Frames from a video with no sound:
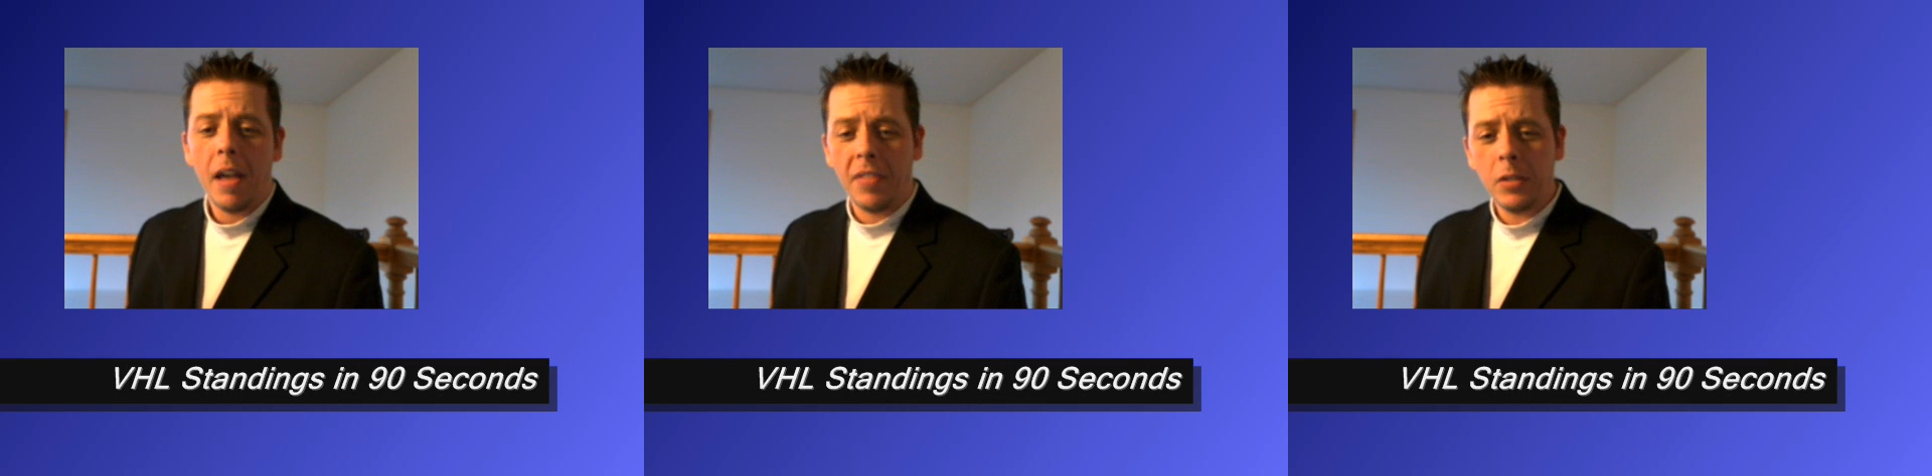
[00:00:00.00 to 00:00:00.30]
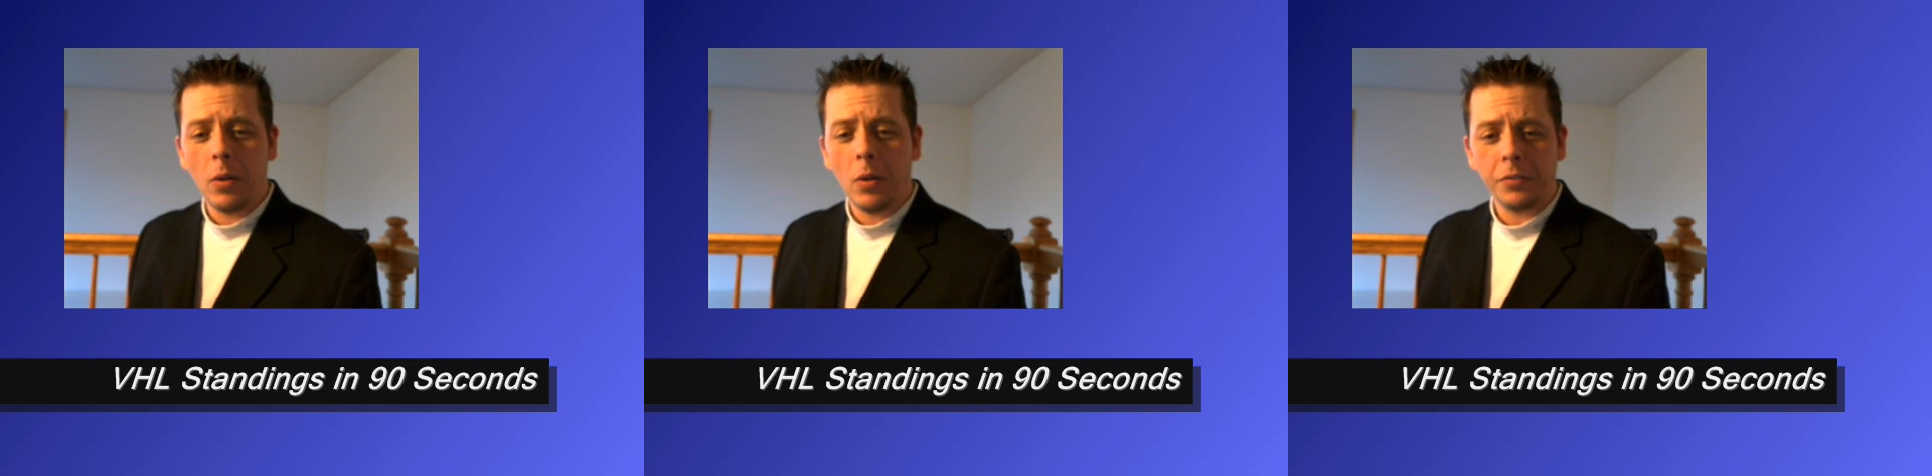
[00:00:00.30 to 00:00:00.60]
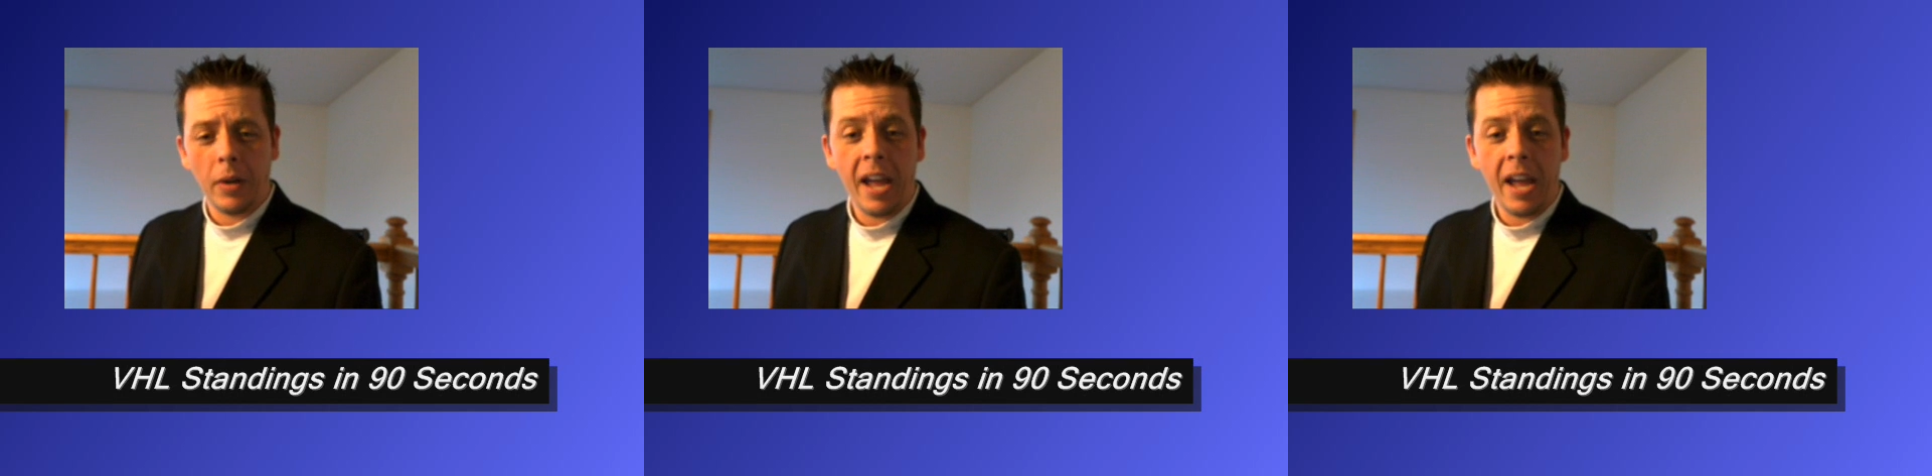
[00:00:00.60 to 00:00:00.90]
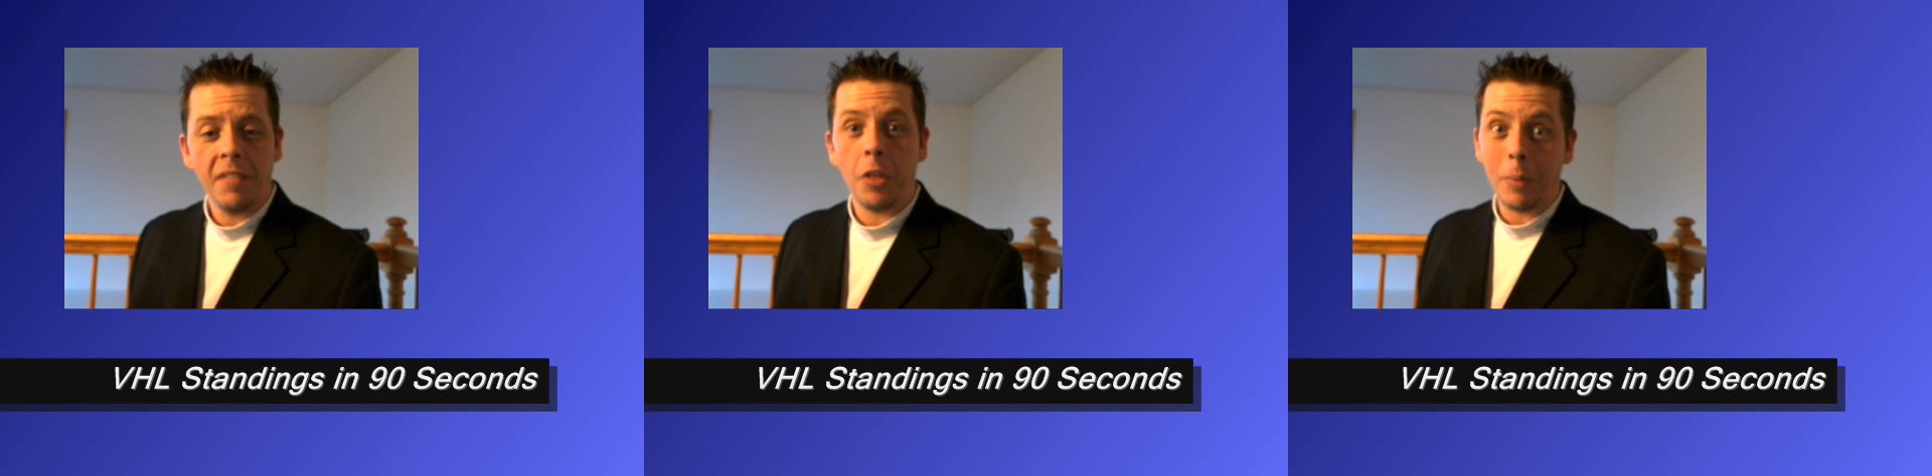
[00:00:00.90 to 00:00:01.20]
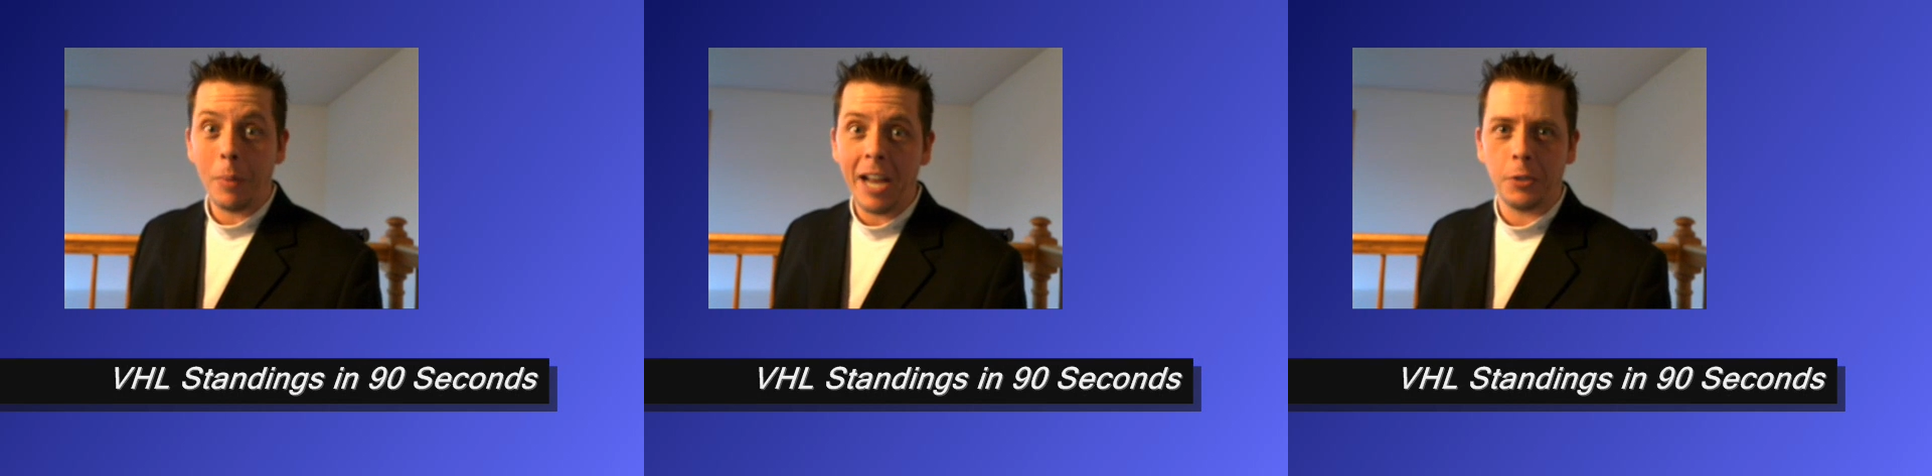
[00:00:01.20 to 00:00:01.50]
And then you also have the
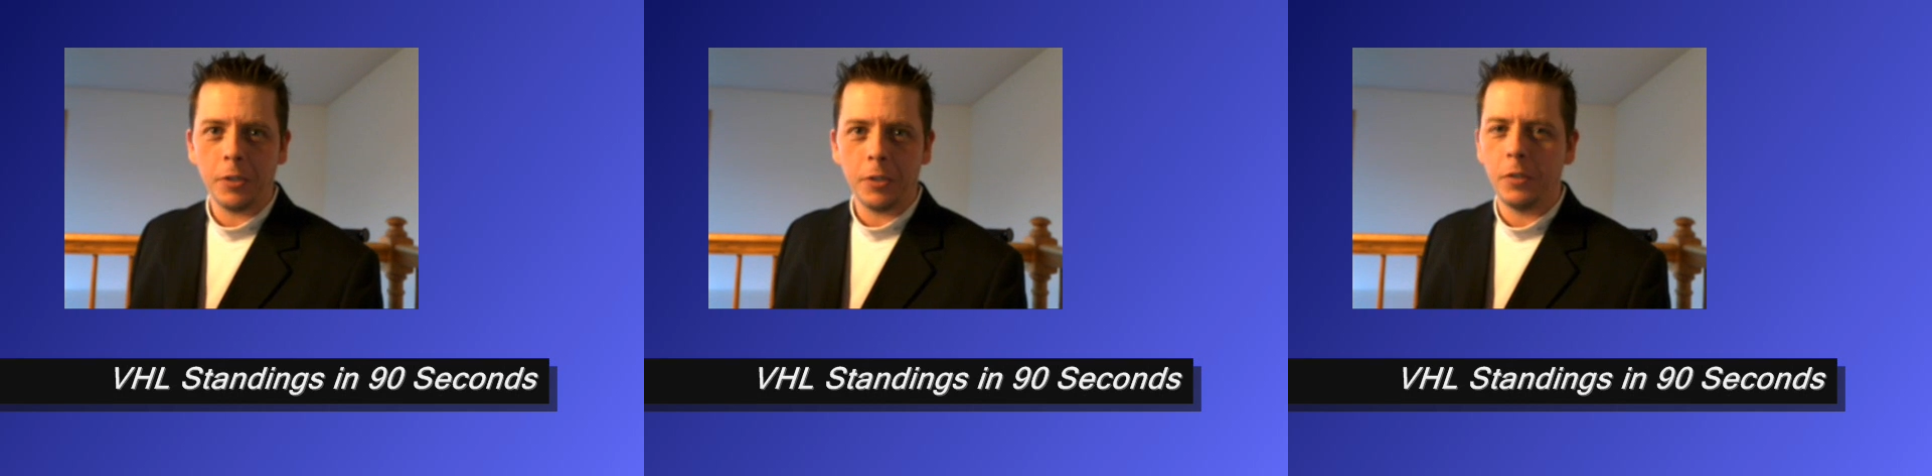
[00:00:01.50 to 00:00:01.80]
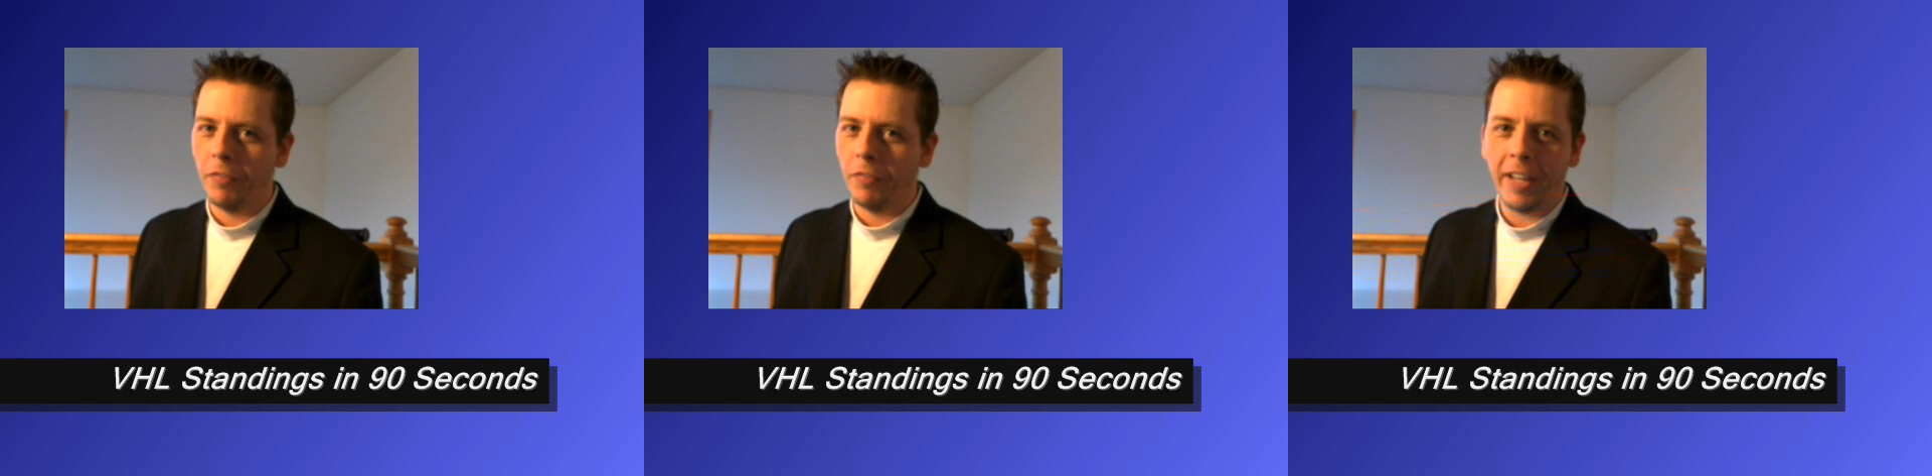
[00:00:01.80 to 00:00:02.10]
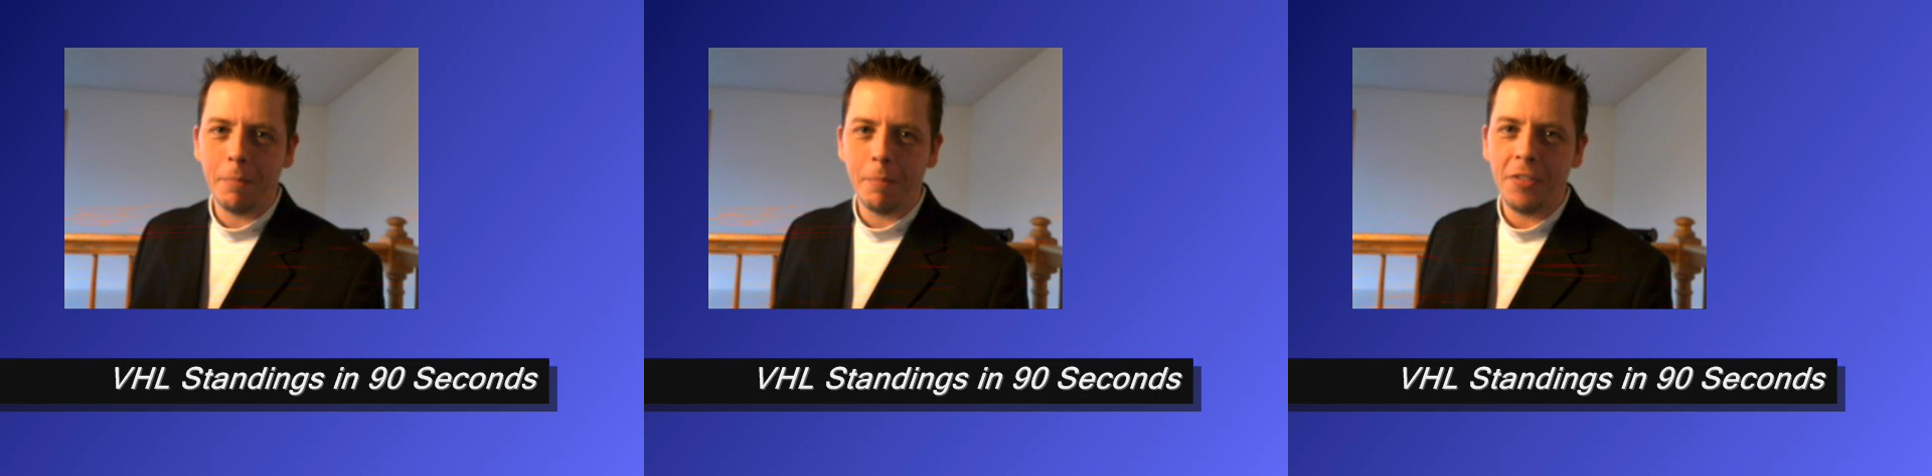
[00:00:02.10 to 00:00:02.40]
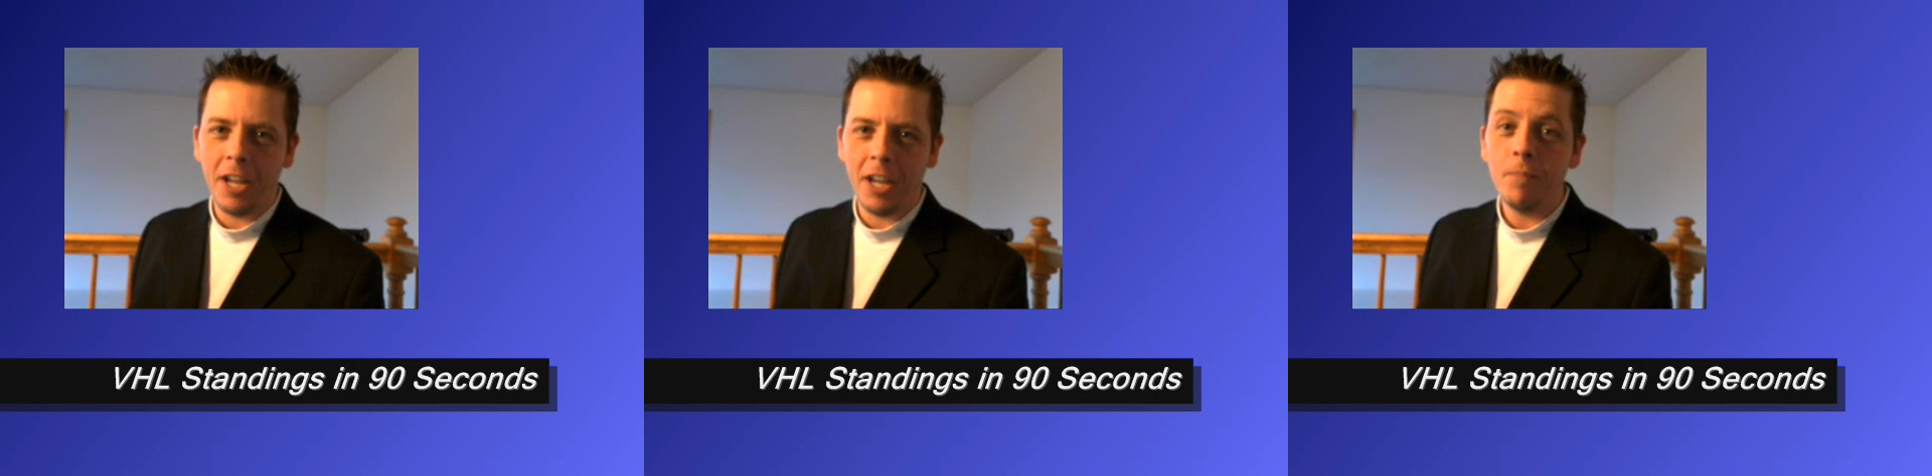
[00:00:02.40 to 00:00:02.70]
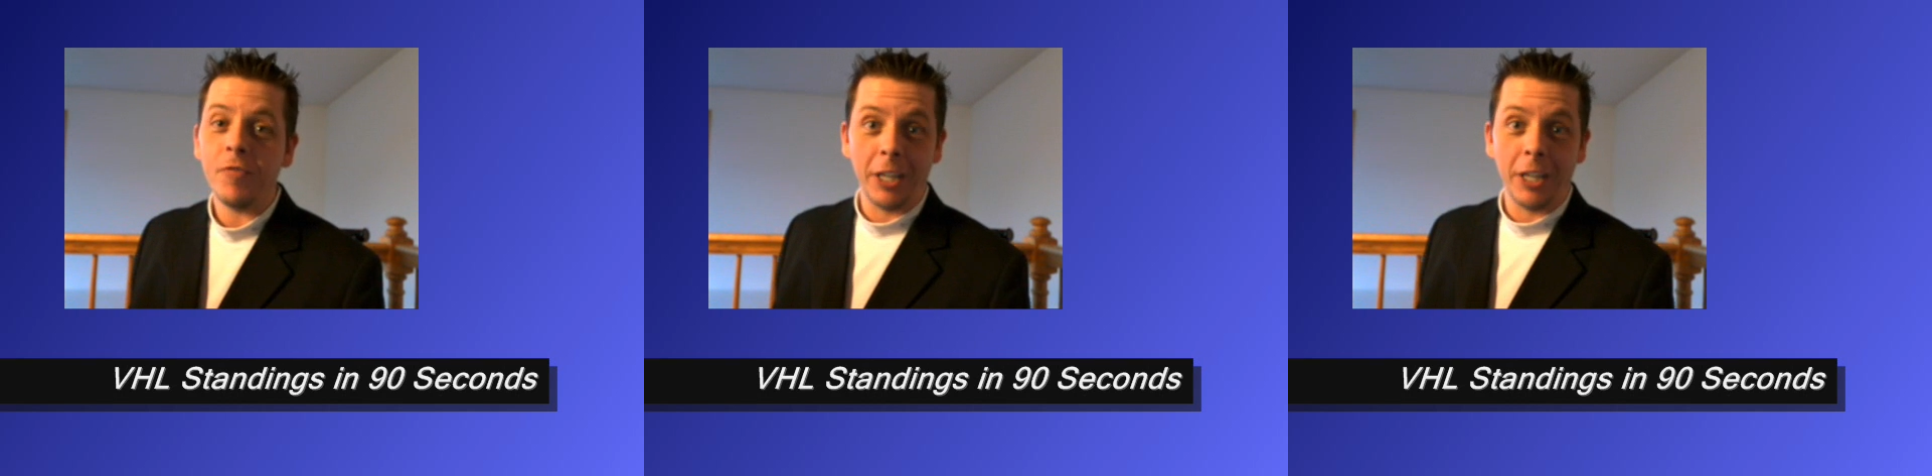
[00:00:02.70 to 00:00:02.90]
Thrashers. Don't forget about them.